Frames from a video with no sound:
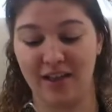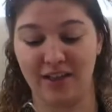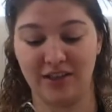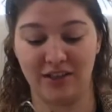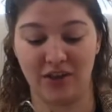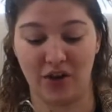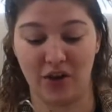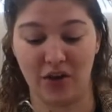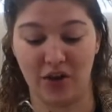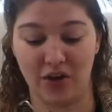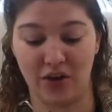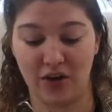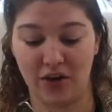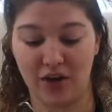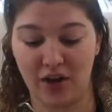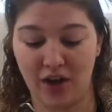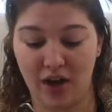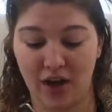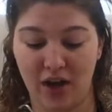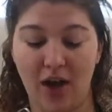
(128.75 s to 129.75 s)
so
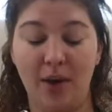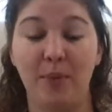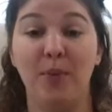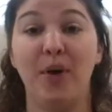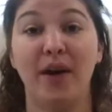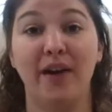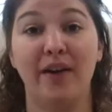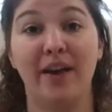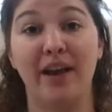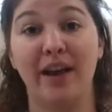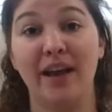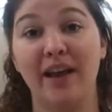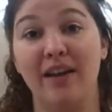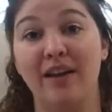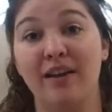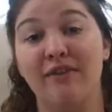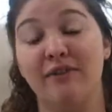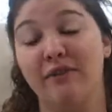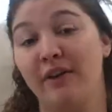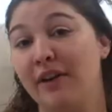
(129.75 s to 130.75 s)
I'm wearing
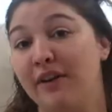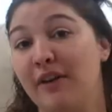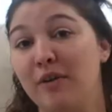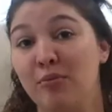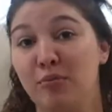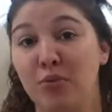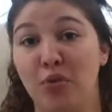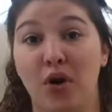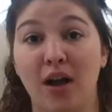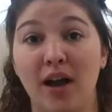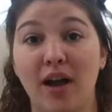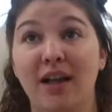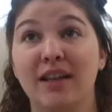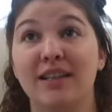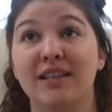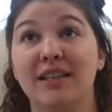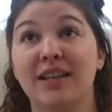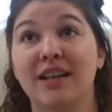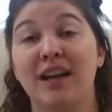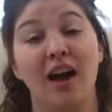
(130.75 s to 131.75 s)
very
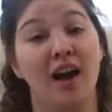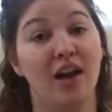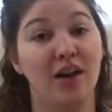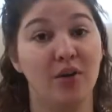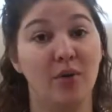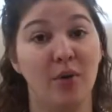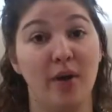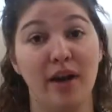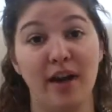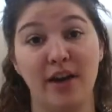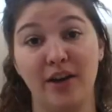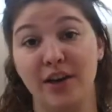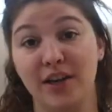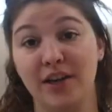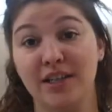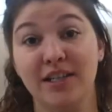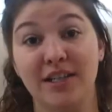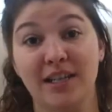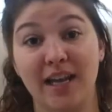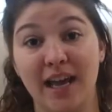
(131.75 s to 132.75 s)
bright underwear
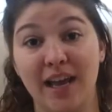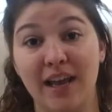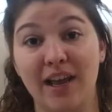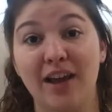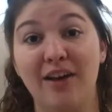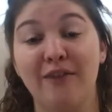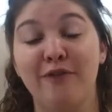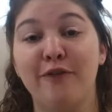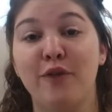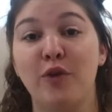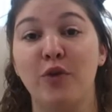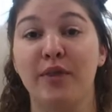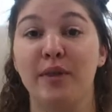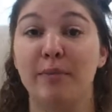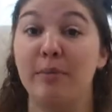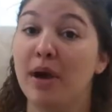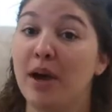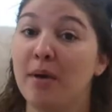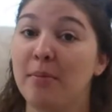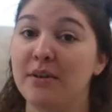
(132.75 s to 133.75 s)
today for the
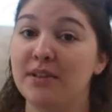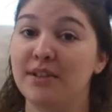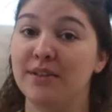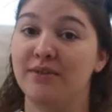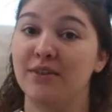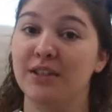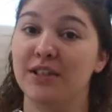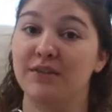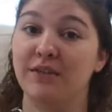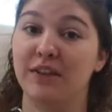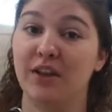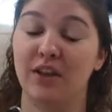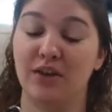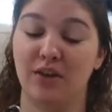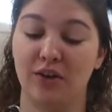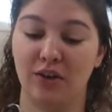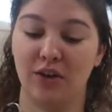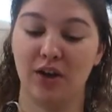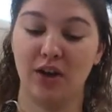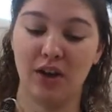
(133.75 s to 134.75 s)
purpose of this
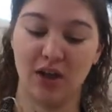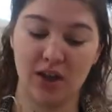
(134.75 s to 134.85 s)
video,